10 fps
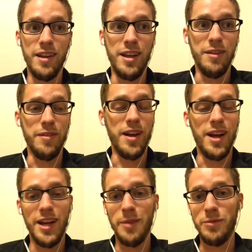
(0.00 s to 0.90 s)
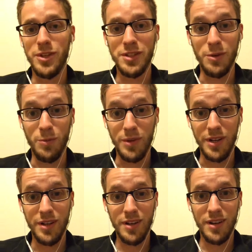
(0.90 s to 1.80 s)
if I'm just a
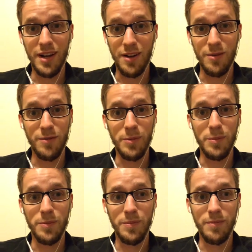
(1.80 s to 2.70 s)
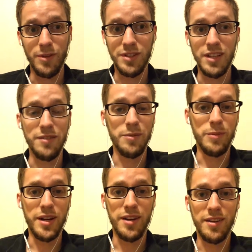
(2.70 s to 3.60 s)
week out from receiving
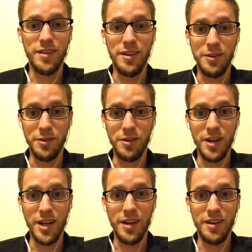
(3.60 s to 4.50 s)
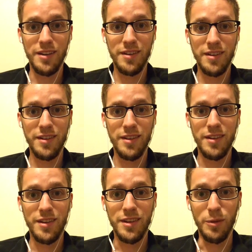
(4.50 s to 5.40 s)
my undergrad
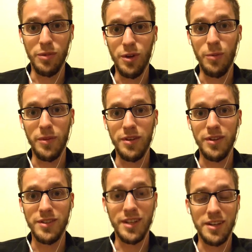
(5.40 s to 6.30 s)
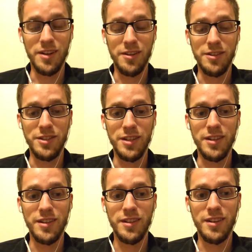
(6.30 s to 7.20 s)
diploma in psychology,
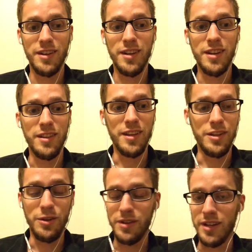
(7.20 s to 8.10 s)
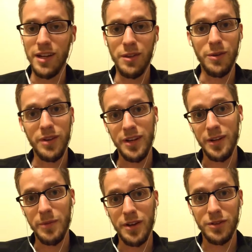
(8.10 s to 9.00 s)
then you can get through any
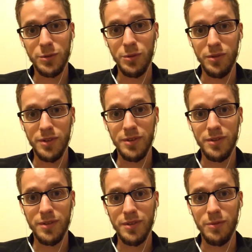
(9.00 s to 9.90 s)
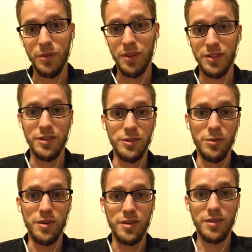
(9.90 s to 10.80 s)
amount of schooling. with this
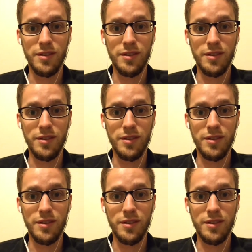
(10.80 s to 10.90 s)
disorder.